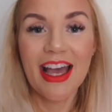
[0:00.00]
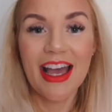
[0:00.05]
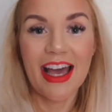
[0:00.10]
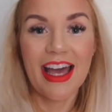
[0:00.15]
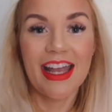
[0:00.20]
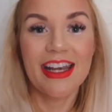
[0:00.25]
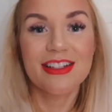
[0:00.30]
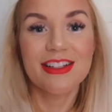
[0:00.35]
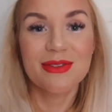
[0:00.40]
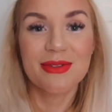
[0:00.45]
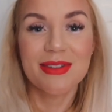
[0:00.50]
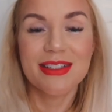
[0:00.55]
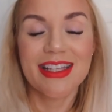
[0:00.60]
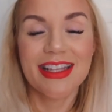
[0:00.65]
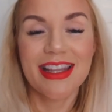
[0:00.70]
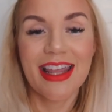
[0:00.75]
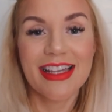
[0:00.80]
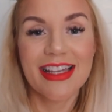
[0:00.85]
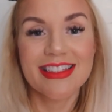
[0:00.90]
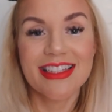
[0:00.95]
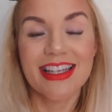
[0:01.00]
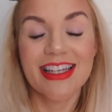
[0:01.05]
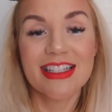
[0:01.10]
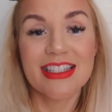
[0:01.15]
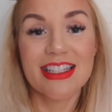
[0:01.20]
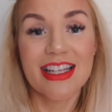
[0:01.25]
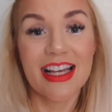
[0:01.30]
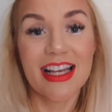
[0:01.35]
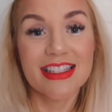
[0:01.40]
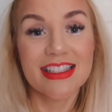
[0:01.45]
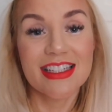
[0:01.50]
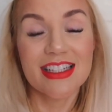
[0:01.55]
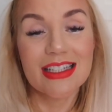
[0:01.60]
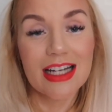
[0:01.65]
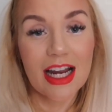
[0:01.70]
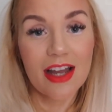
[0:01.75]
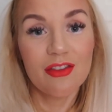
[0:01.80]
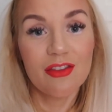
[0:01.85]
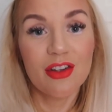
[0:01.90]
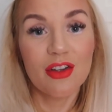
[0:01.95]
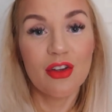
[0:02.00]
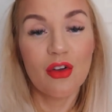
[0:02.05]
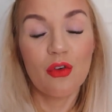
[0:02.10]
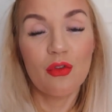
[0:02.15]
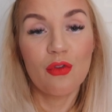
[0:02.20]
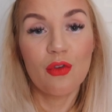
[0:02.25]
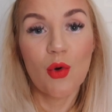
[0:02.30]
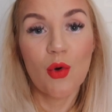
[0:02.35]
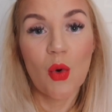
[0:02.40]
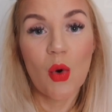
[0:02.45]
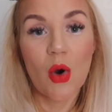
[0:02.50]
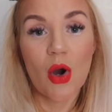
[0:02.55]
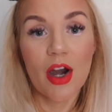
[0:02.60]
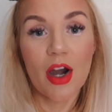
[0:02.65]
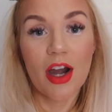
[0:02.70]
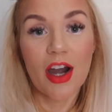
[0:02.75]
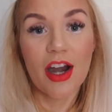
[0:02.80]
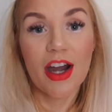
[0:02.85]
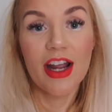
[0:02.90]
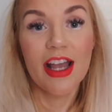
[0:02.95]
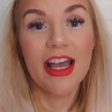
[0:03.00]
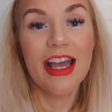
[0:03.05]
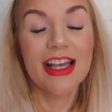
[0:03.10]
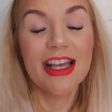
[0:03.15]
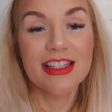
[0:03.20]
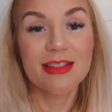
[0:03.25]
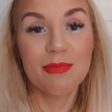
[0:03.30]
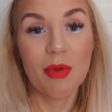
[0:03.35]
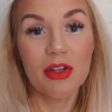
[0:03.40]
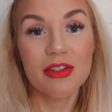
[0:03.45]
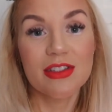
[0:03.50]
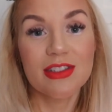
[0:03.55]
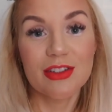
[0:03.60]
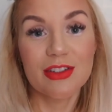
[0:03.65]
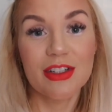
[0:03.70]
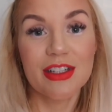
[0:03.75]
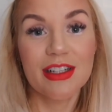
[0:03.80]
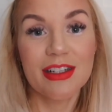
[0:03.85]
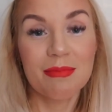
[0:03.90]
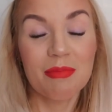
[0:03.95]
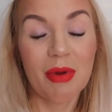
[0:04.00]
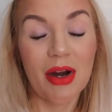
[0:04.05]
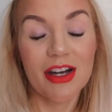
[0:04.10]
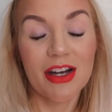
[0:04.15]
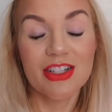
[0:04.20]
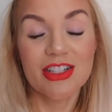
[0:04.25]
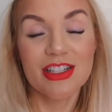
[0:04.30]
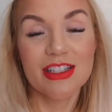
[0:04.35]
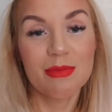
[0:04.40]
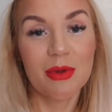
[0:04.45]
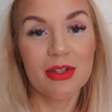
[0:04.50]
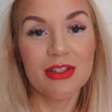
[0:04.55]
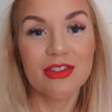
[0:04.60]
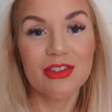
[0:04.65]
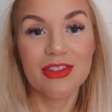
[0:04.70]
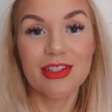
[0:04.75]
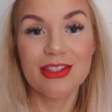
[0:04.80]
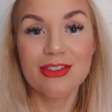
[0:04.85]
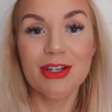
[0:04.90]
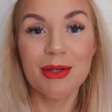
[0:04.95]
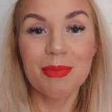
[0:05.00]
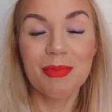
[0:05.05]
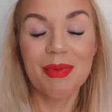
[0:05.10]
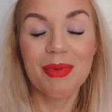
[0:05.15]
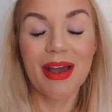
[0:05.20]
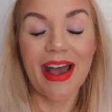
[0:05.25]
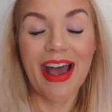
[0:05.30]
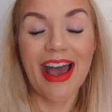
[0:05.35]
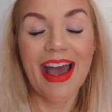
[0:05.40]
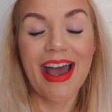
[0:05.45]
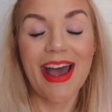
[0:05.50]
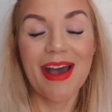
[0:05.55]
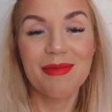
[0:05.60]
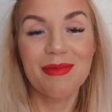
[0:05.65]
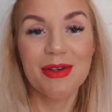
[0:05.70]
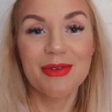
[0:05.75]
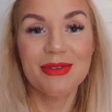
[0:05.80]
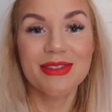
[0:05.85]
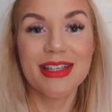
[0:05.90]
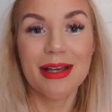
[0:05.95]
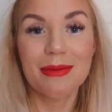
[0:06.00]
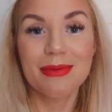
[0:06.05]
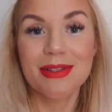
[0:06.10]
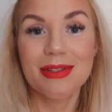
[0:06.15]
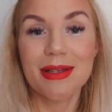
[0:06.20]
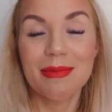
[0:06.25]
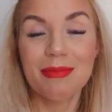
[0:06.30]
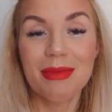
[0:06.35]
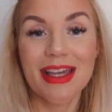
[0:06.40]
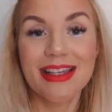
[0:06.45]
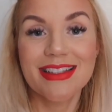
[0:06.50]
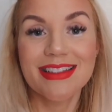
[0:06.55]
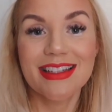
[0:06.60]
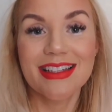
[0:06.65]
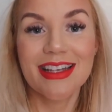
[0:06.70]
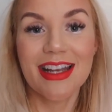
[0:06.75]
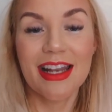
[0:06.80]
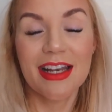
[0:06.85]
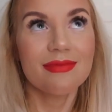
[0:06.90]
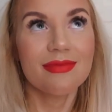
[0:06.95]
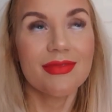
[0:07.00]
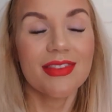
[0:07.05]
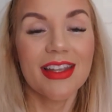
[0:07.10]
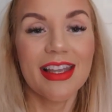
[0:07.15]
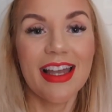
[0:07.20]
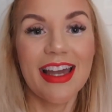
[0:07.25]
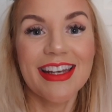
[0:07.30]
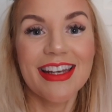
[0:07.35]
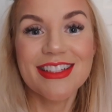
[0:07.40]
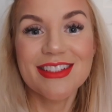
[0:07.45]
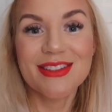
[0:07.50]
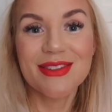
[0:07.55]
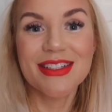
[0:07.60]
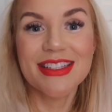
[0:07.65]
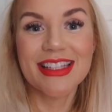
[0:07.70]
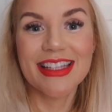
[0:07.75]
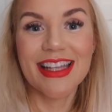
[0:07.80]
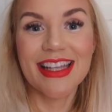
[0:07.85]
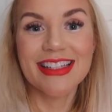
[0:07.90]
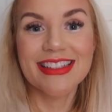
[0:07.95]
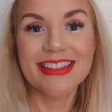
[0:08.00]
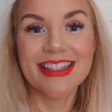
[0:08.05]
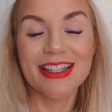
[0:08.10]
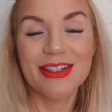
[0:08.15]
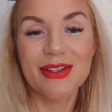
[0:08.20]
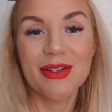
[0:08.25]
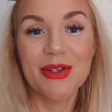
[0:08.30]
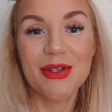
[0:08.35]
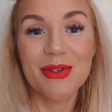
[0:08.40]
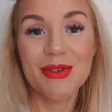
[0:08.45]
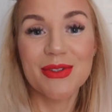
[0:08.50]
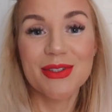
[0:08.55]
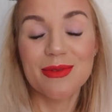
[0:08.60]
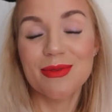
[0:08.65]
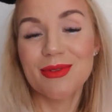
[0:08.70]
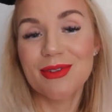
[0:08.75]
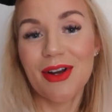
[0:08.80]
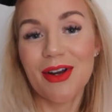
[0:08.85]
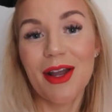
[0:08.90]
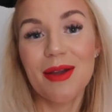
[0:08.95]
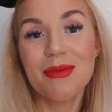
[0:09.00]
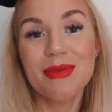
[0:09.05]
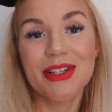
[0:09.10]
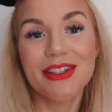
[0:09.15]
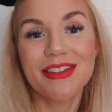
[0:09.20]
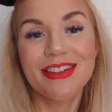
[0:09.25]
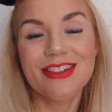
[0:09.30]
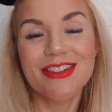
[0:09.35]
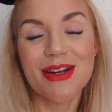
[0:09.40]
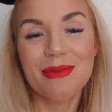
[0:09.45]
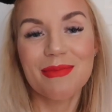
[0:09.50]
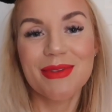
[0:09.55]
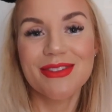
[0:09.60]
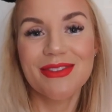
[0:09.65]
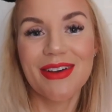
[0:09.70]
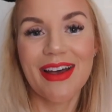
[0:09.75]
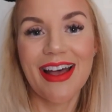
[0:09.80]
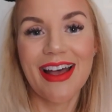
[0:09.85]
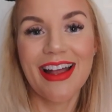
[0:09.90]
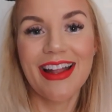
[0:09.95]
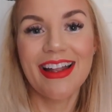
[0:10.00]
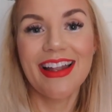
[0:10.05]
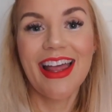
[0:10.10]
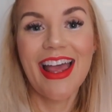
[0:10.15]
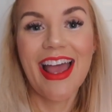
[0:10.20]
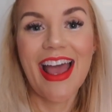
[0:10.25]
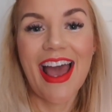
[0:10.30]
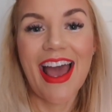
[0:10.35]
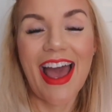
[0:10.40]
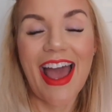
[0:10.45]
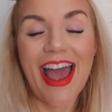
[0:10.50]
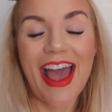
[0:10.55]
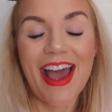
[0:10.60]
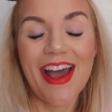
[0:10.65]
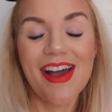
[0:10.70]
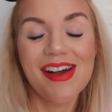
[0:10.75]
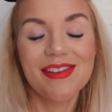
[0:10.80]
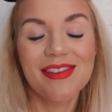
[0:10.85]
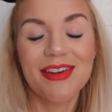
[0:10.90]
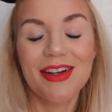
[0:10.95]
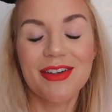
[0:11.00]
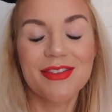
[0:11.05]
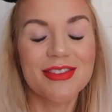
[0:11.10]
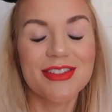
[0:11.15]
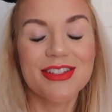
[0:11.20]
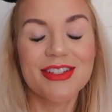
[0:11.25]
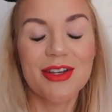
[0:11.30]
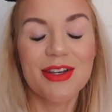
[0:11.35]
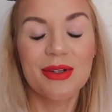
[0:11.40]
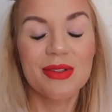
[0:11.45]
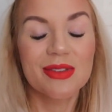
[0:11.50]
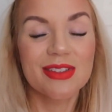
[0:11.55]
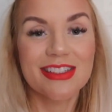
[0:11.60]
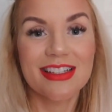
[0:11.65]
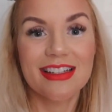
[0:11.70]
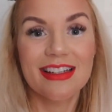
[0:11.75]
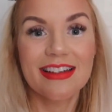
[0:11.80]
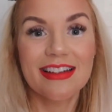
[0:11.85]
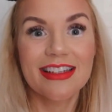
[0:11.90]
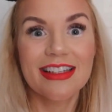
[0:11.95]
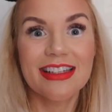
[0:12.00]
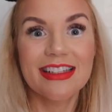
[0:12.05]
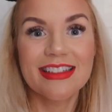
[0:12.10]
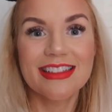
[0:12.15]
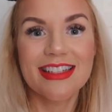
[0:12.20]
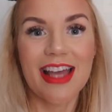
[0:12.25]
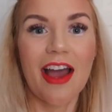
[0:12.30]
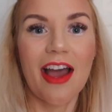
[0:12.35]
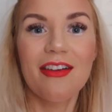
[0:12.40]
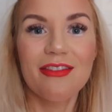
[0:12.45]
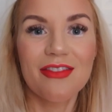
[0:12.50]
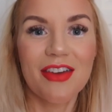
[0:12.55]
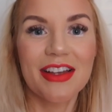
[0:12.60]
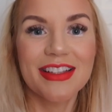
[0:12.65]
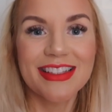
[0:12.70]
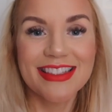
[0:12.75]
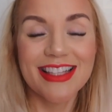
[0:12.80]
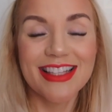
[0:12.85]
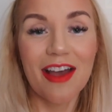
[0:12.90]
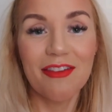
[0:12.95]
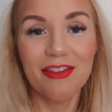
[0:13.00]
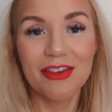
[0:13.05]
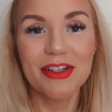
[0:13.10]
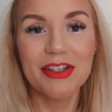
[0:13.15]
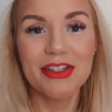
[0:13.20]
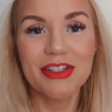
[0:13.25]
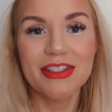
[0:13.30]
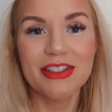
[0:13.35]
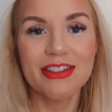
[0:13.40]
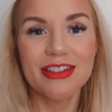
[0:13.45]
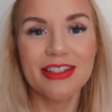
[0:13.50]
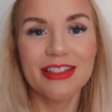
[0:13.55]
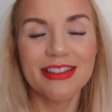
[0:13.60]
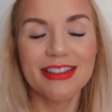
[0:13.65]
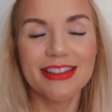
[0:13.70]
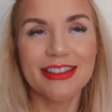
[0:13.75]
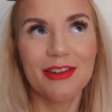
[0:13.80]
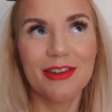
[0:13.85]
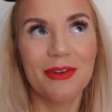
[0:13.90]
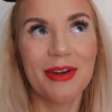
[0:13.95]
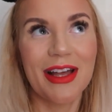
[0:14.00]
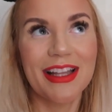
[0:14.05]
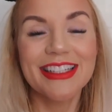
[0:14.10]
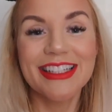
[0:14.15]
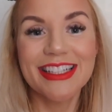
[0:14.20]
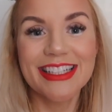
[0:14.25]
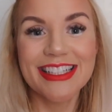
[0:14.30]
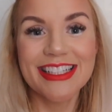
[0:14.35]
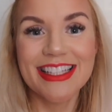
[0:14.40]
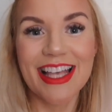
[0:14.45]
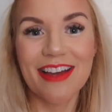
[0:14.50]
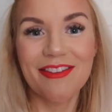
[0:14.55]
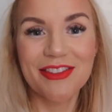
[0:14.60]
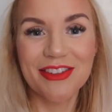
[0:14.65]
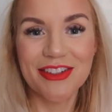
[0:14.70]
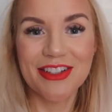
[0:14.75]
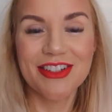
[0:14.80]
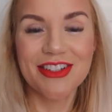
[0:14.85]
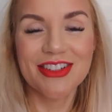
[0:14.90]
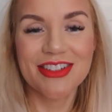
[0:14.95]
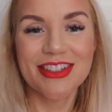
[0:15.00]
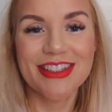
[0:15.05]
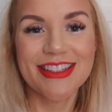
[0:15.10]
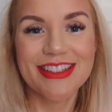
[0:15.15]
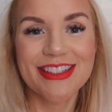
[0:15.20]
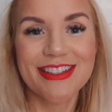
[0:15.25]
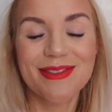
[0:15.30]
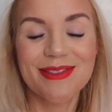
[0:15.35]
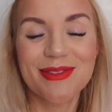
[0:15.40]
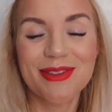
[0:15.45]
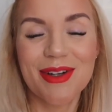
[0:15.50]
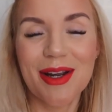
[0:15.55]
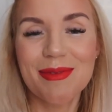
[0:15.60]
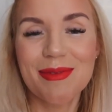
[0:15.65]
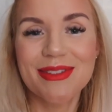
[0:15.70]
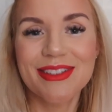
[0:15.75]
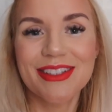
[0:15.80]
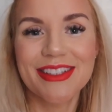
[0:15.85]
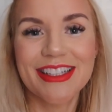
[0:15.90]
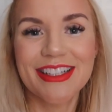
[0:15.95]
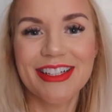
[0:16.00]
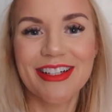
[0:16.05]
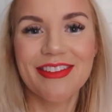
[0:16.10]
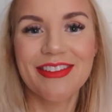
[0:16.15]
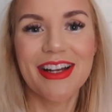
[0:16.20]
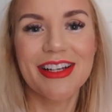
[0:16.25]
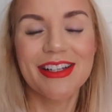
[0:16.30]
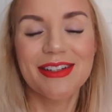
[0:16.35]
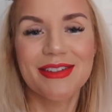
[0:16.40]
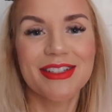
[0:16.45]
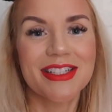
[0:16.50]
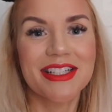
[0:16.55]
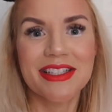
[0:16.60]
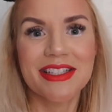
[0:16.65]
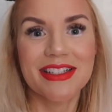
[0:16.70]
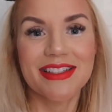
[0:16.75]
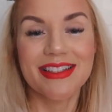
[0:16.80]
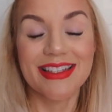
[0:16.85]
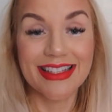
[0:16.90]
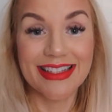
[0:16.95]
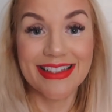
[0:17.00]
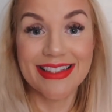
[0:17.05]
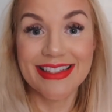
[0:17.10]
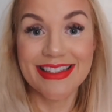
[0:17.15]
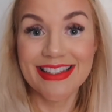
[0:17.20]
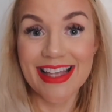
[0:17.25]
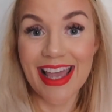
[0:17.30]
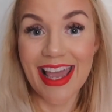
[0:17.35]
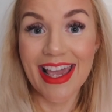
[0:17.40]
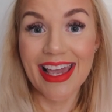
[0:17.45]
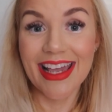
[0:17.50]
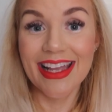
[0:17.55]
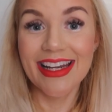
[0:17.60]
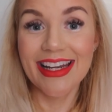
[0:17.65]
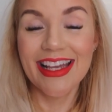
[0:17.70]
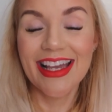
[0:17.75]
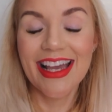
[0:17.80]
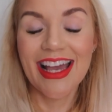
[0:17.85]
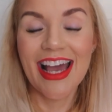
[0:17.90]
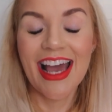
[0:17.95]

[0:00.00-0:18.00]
And I just want to say thanks again to Cassidy Travel for partially sponsoring the trip. It was absolutely amazing, and I just want to say thanks to anyone who subscribed during the trip as well. I'm just so delighted to have 700, oh well, nearly 700 subscribers on here already, which is just insane.